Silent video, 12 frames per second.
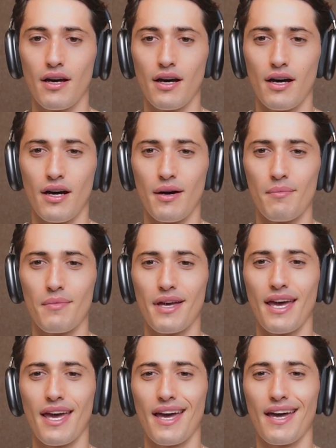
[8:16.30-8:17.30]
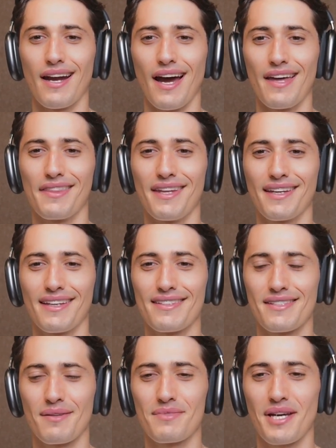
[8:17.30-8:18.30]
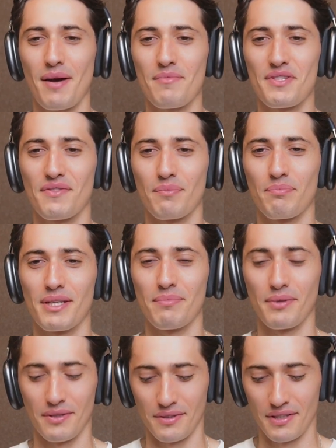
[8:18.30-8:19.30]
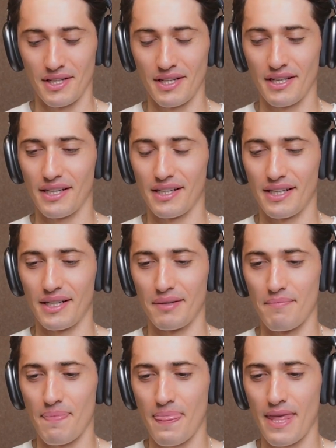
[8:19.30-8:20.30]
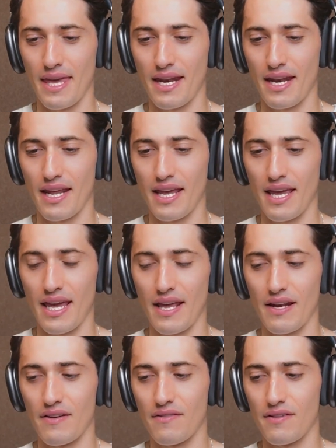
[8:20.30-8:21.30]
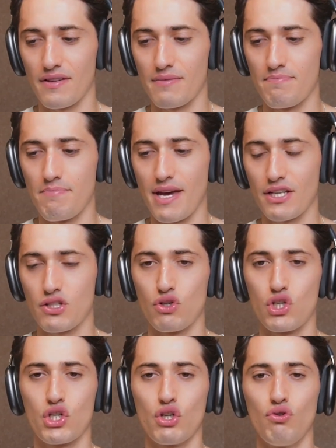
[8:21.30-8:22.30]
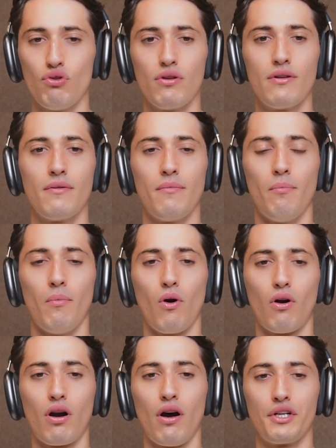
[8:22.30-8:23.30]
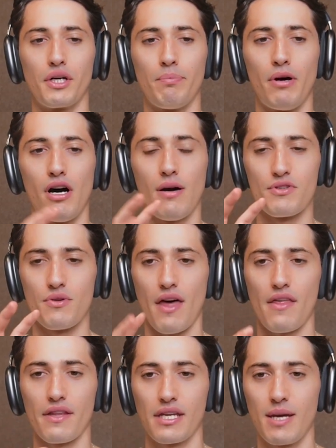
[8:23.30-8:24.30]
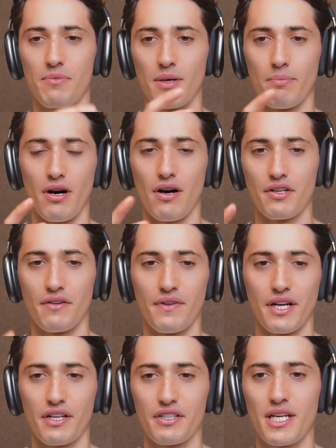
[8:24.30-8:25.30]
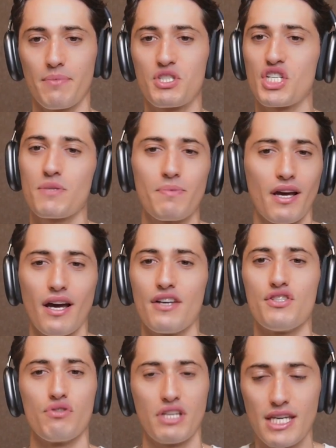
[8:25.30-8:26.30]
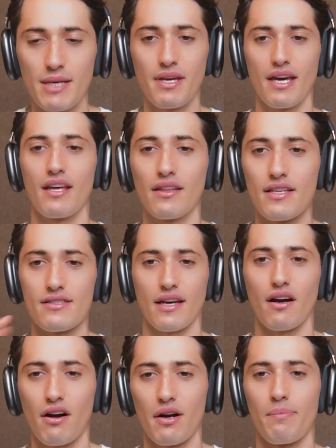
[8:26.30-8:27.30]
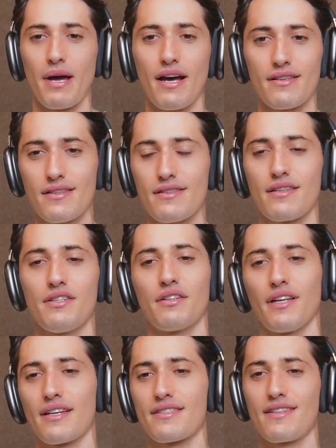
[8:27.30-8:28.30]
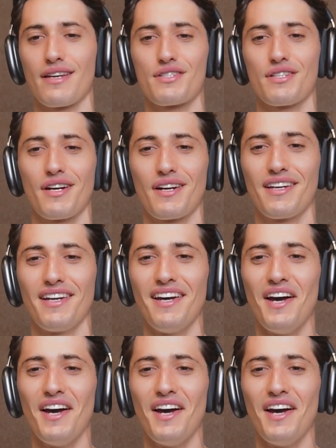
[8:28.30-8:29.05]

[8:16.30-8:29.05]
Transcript: Um, and I think sometimes for people, um, it it makes you shoot more on your palms rather than keep the ball on your fingertips just because you keep getting these like hard passes and you're like stationary.